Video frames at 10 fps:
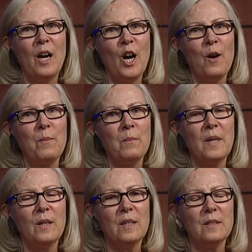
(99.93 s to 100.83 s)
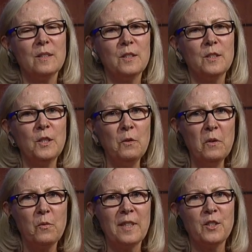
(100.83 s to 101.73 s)
um, two
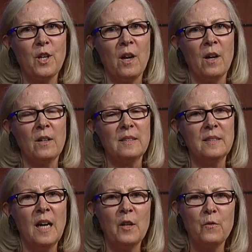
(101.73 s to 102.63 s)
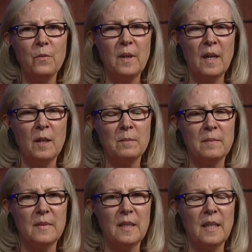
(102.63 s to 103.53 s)
of which are not
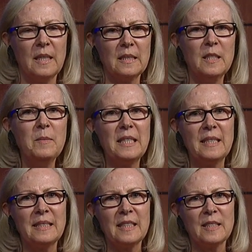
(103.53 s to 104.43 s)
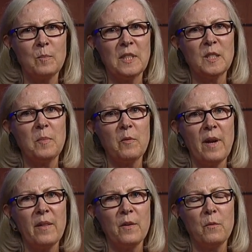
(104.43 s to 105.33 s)
um, uh, limited as disciplines, but
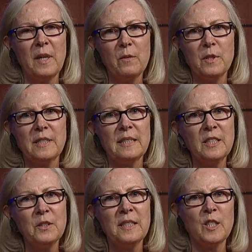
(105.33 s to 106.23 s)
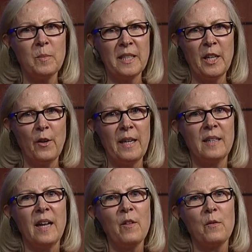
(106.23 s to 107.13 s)
rather one of which is interdisciplinary and
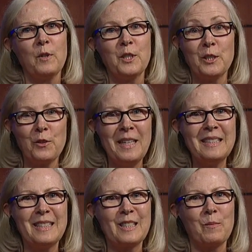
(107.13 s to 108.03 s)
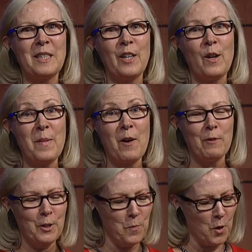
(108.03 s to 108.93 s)
another of which is transdisciplinary, about
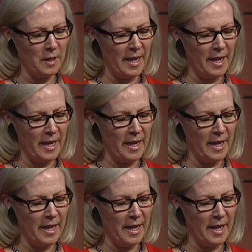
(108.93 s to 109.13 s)
which more